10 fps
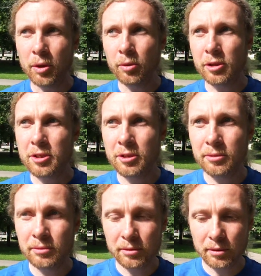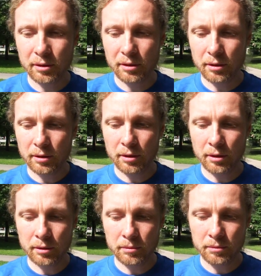also
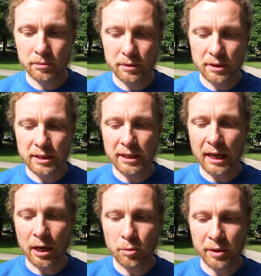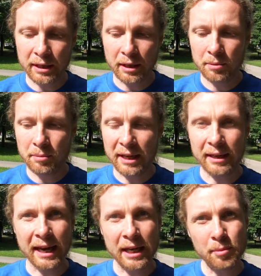see how we can make
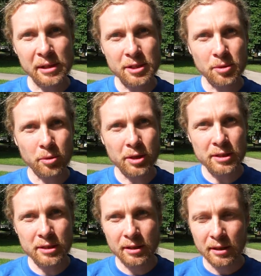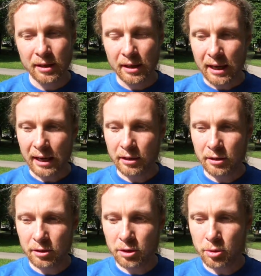animal stories
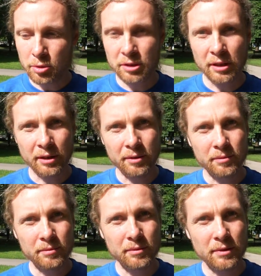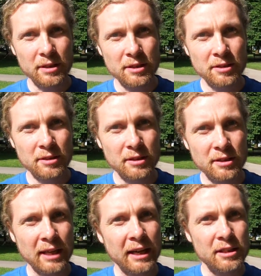and use
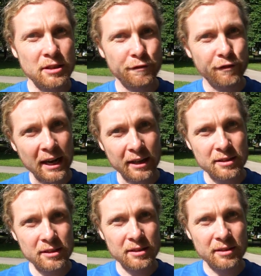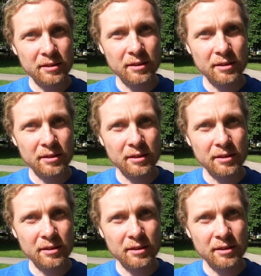science facts.